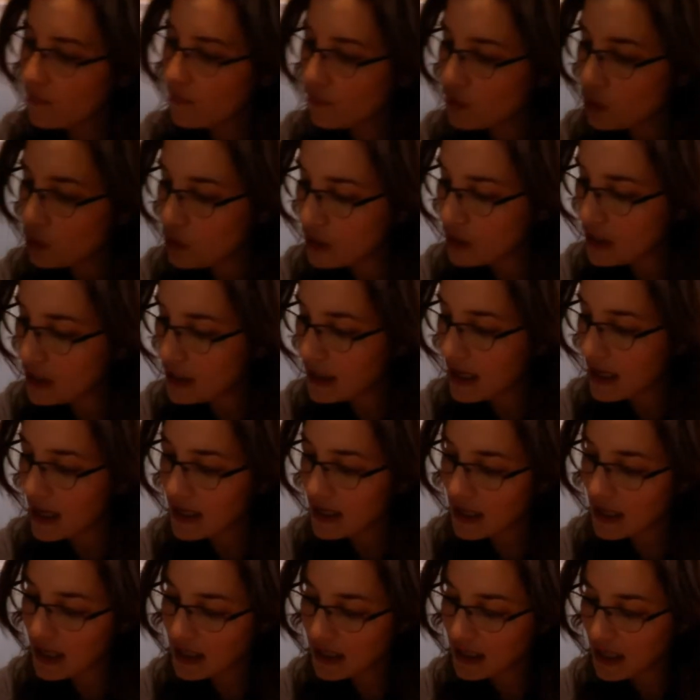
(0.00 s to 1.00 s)
So in this
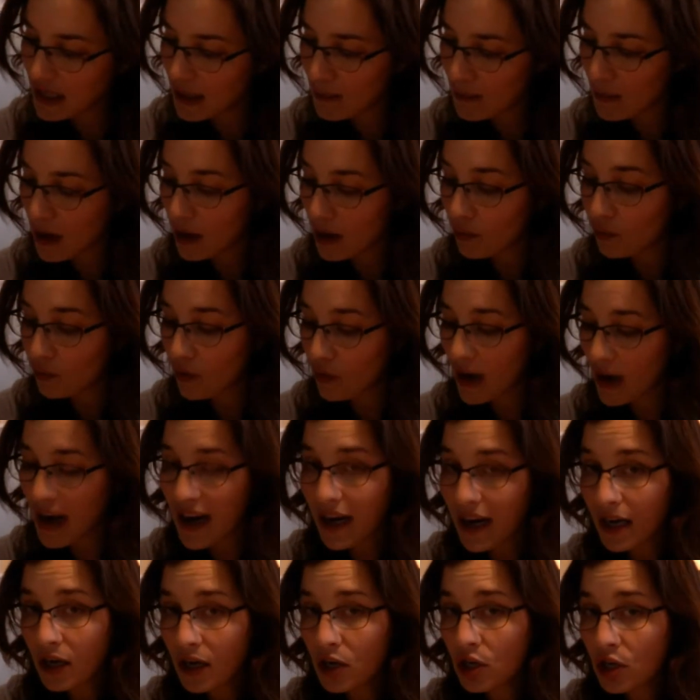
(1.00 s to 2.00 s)
case, I'd say my
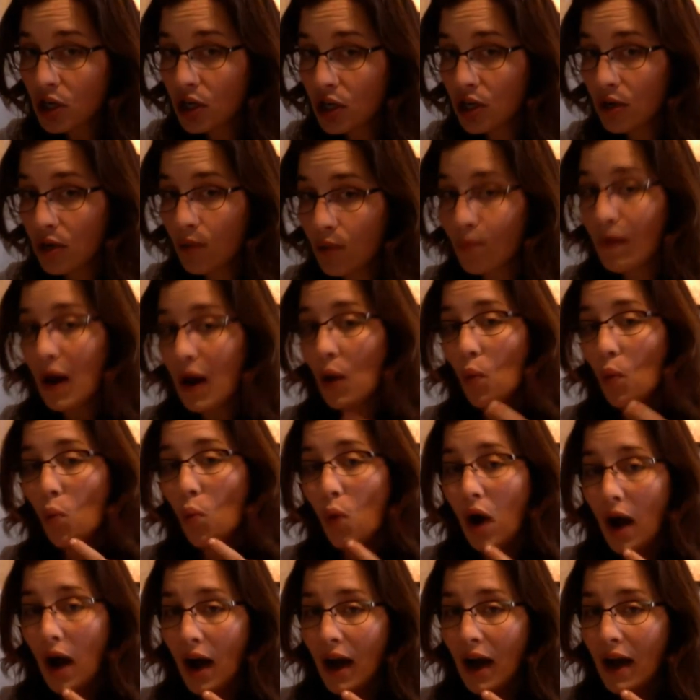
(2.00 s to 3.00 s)
range, my
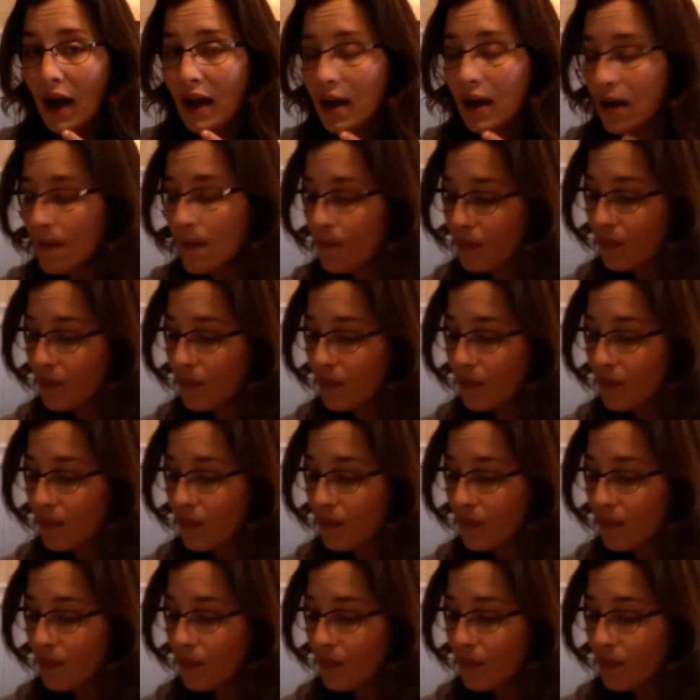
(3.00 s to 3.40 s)
y,